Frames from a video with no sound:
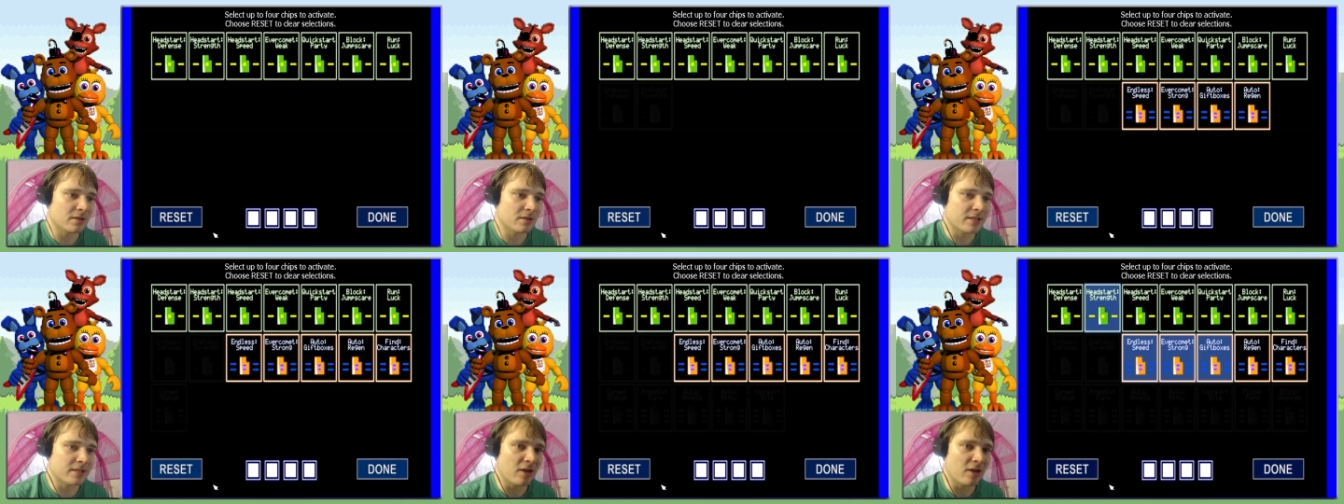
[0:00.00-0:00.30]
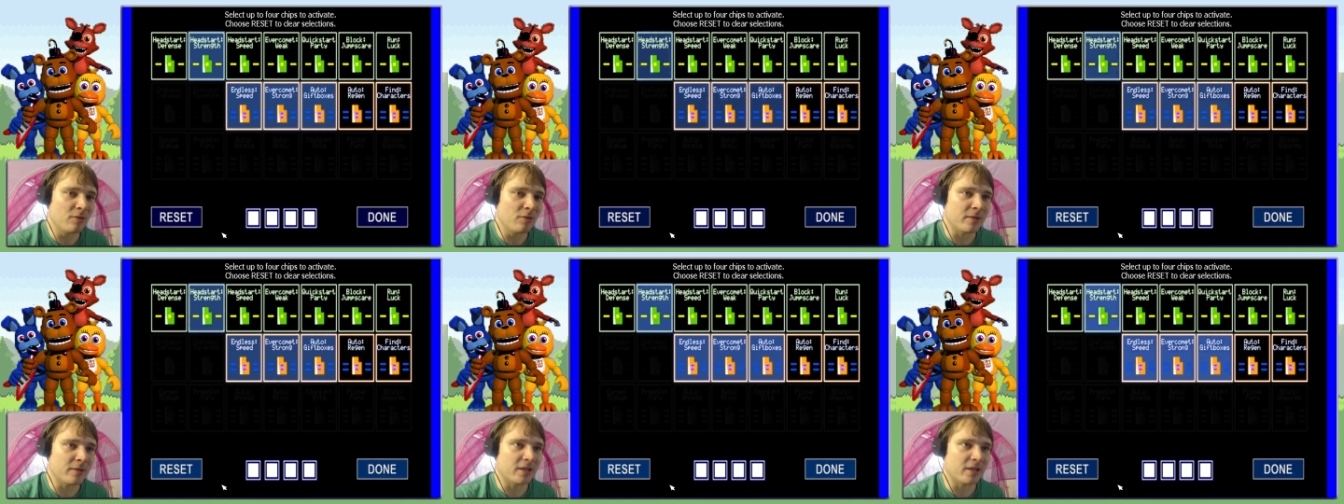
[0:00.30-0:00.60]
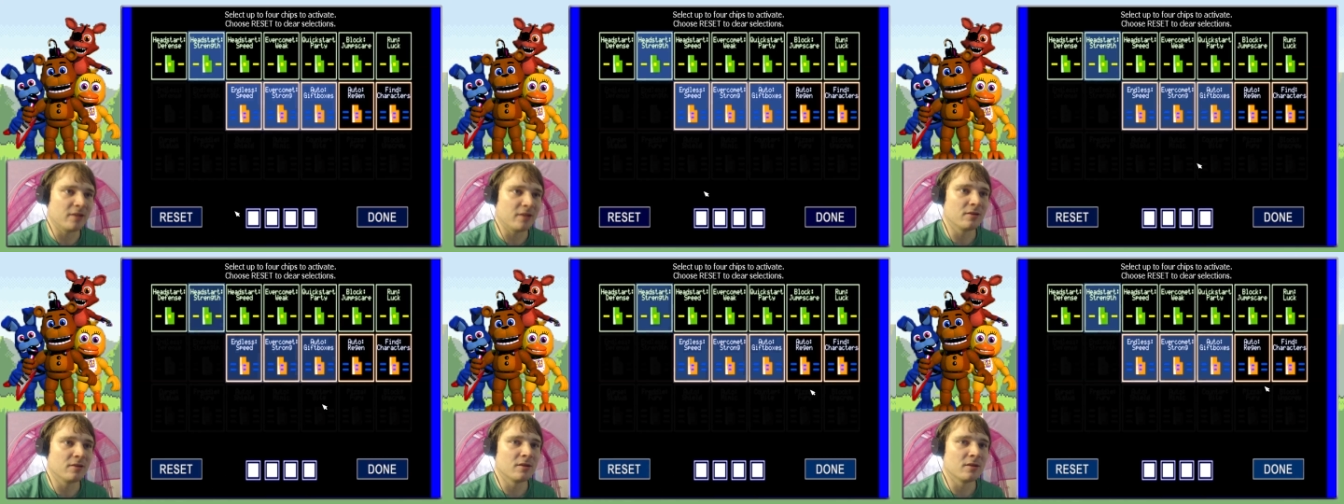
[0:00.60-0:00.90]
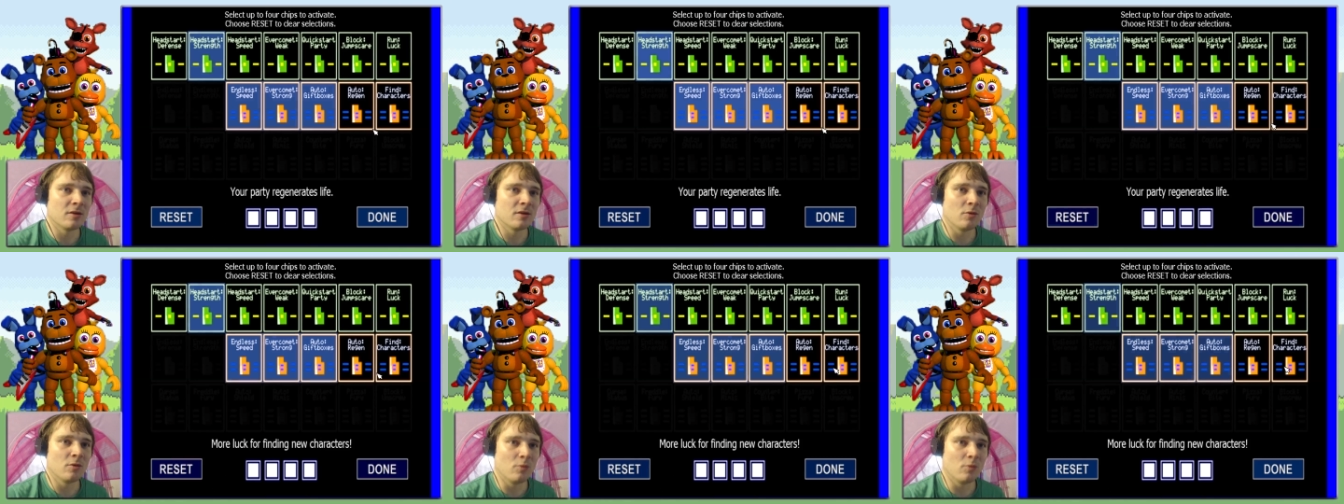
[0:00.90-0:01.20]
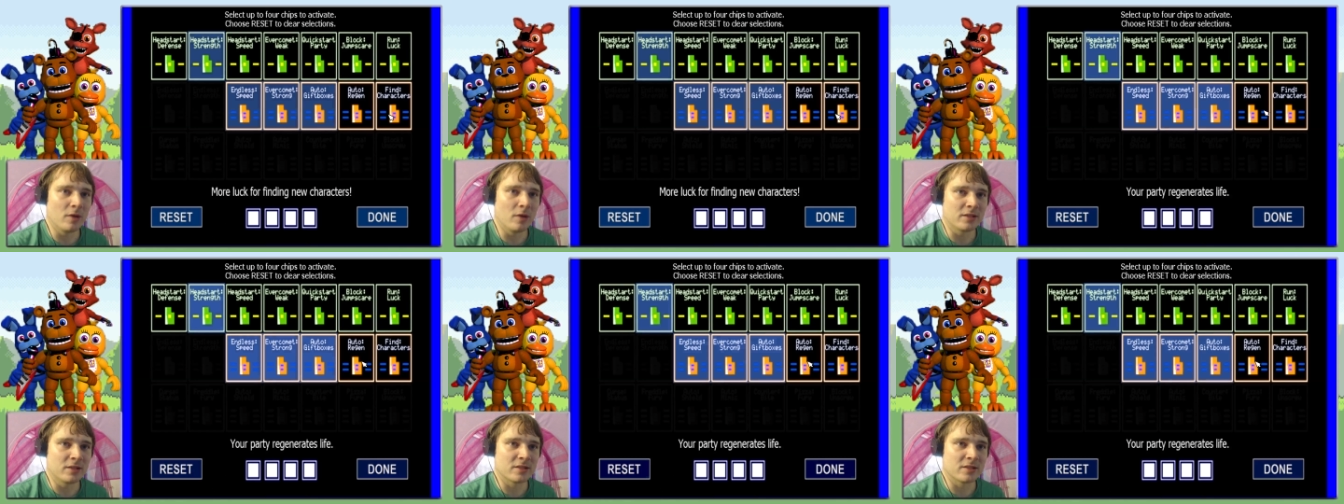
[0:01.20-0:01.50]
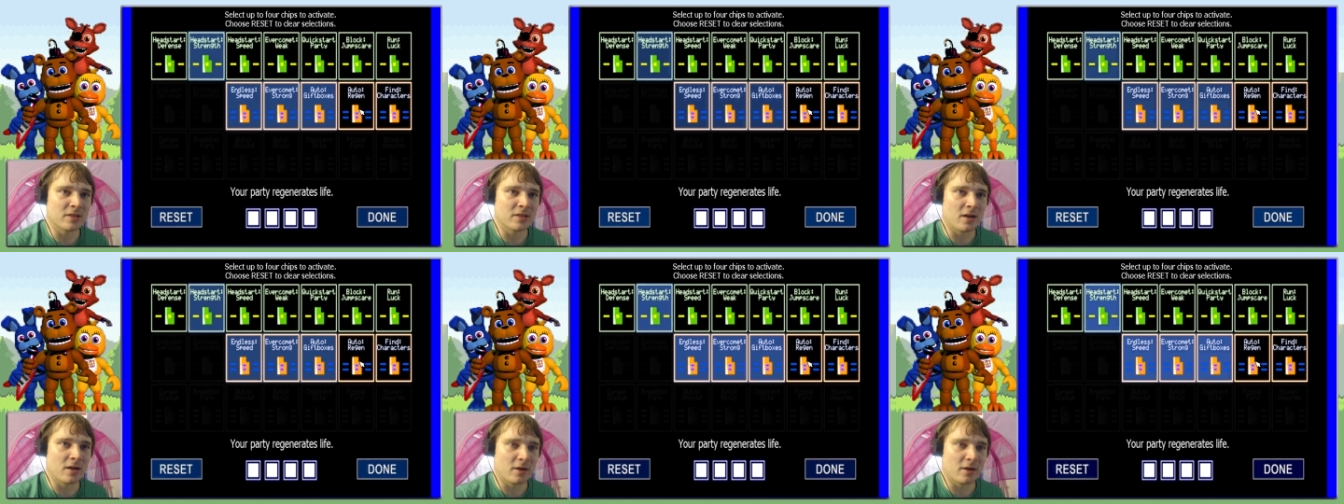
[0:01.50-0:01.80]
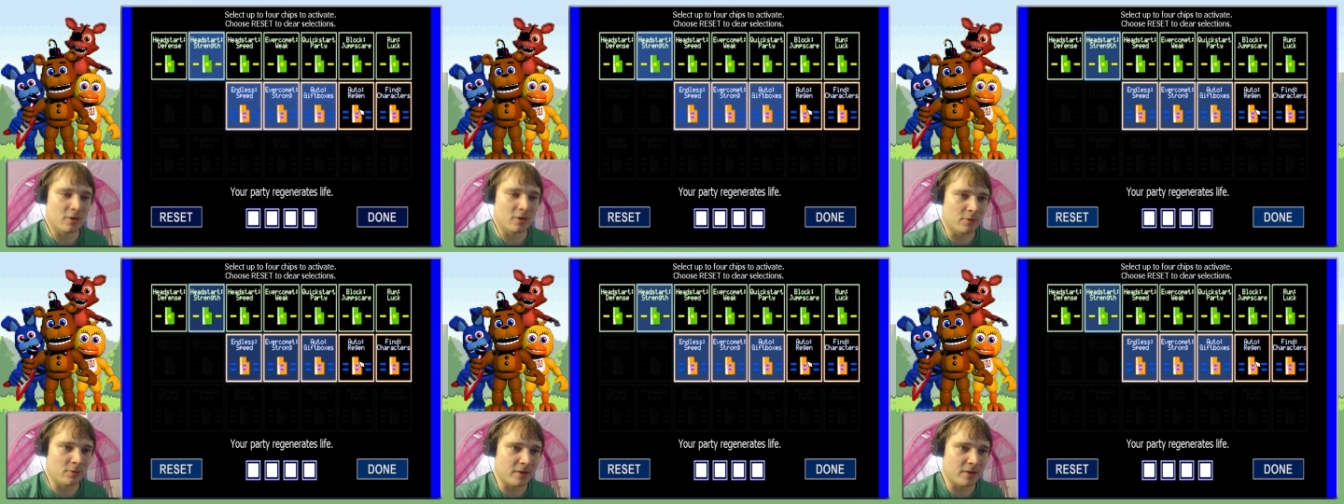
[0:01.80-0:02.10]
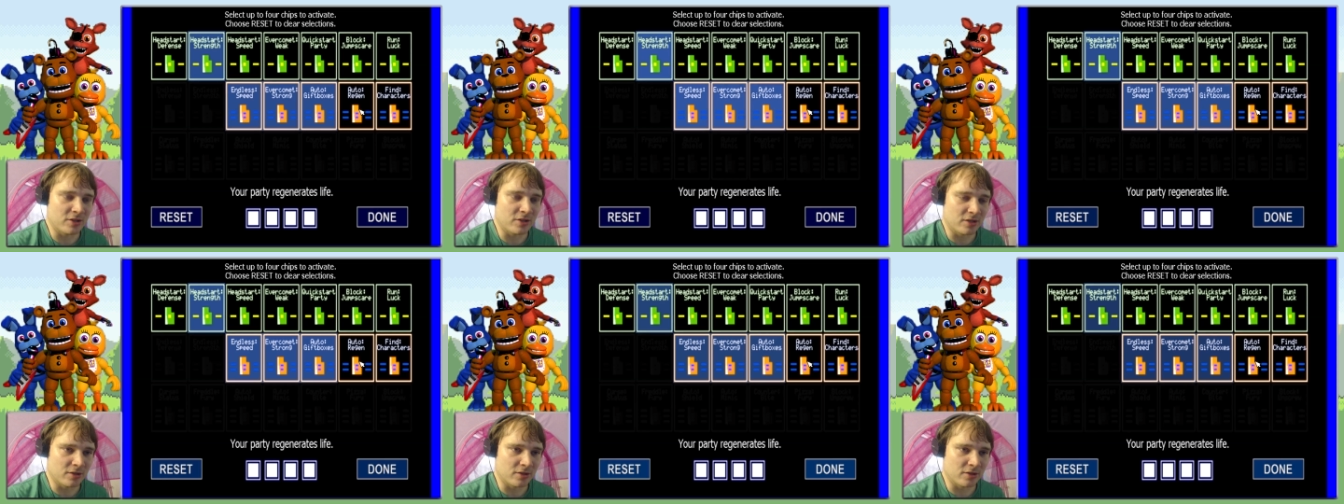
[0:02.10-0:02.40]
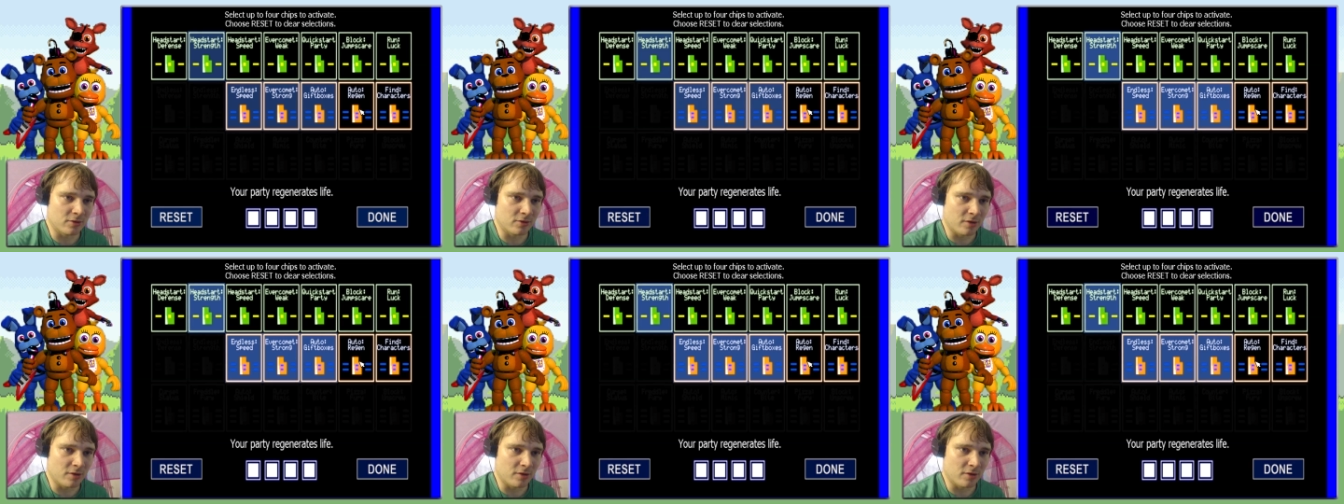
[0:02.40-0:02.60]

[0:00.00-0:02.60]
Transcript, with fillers: Tell me, what does auto regen do?